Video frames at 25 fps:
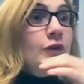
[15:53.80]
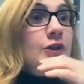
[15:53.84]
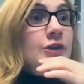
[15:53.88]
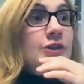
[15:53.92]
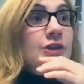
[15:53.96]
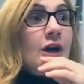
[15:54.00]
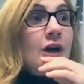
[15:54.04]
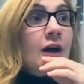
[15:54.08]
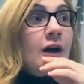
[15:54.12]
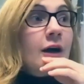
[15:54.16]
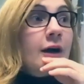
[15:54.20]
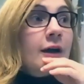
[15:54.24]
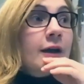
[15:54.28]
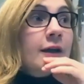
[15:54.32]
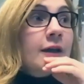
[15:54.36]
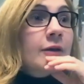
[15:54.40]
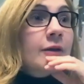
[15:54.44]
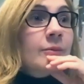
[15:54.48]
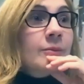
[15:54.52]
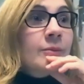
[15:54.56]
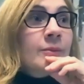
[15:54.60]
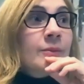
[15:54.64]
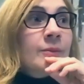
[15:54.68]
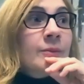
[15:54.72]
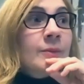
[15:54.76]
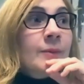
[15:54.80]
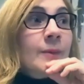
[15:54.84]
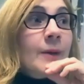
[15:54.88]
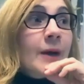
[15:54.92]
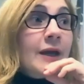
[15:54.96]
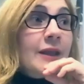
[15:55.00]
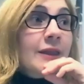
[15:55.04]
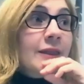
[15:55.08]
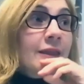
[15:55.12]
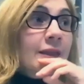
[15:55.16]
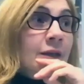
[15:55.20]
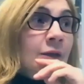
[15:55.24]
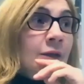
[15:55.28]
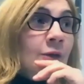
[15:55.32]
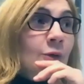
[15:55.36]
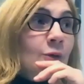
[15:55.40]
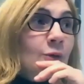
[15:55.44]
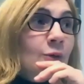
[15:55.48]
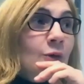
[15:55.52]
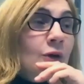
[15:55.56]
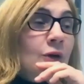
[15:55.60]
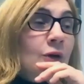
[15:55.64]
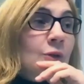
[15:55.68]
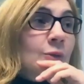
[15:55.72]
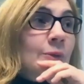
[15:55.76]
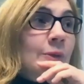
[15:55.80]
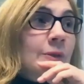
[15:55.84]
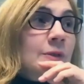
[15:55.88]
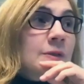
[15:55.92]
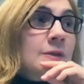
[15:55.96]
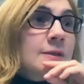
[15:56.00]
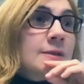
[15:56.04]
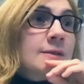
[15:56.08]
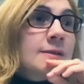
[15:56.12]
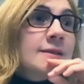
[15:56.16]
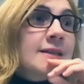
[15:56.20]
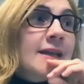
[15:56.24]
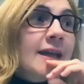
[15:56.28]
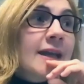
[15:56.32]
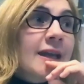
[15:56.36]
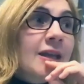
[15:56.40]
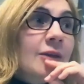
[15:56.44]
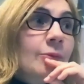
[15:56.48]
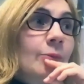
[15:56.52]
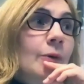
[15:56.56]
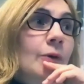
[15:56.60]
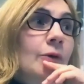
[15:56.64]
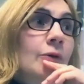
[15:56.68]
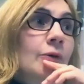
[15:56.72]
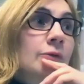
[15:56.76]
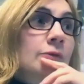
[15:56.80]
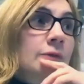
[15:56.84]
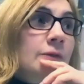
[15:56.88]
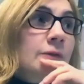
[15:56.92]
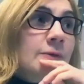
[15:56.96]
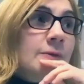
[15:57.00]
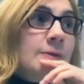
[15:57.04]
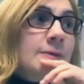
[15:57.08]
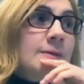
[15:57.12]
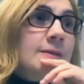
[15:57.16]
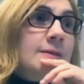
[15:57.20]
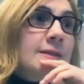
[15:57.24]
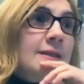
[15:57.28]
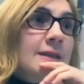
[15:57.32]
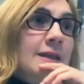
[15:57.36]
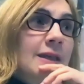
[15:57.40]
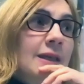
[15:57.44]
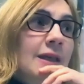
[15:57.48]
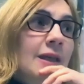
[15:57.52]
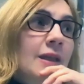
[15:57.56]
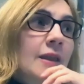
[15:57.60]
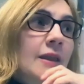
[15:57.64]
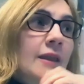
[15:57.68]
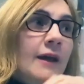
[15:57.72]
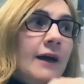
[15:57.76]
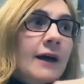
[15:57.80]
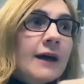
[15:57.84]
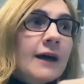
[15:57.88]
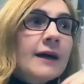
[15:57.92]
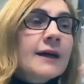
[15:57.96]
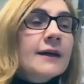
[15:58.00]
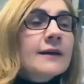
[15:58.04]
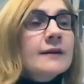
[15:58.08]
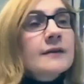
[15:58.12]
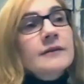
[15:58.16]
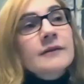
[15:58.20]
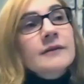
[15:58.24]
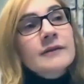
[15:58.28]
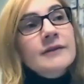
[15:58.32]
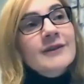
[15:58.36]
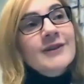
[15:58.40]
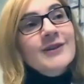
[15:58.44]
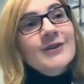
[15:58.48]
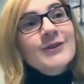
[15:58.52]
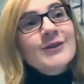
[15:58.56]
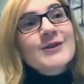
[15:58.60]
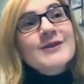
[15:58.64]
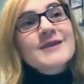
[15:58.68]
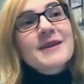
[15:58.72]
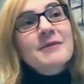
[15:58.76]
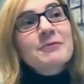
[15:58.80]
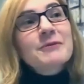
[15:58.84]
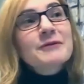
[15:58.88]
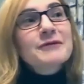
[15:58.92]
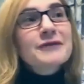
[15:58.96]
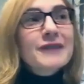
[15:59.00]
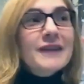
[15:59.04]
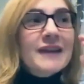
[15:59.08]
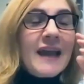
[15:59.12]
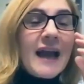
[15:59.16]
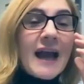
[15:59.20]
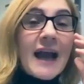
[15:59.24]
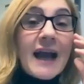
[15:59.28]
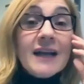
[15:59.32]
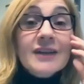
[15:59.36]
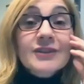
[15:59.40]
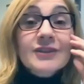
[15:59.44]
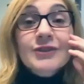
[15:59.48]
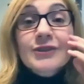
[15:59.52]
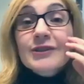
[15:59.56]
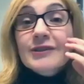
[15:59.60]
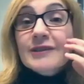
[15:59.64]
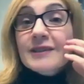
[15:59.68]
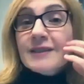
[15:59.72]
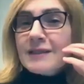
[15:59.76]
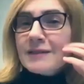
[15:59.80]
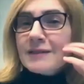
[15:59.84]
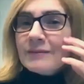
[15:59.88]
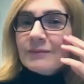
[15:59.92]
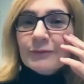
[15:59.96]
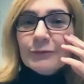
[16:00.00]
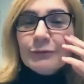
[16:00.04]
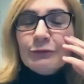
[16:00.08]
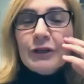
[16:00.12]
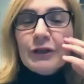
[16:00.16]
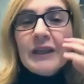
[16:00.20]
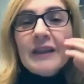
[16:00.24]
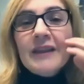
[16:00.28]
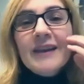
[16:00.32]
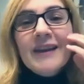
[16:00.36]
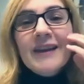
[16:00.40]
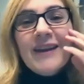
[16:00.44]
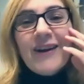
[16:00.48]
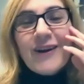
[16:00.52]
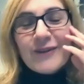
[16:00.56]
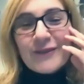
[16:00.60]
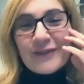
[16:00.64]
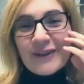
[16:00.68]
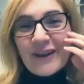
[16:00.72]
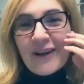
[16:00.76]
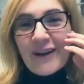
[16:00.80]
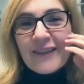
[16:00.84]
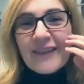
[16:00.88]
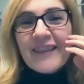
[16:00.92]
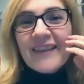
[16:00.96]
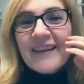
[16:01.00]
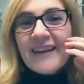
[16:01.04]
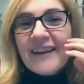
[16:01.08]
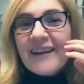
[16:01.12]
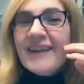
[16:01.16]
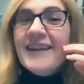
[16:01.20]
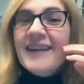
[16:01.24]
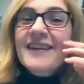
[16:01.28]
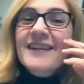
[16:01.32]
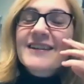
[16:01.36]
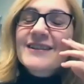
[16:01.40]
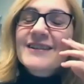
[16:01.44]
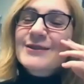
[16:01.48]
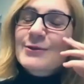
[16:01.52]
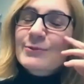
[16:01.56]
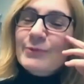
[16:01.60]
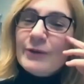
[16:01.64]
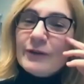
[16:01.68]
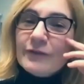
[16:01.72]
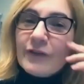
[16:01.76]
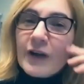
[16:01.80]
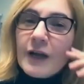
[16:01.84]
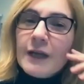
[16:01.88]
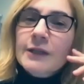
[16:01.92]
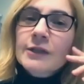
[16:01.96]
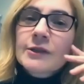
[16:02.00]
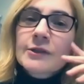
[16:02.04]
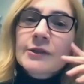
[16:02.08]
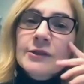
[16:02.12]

time, I think Google was able to see that, some of the actors really are not there to provide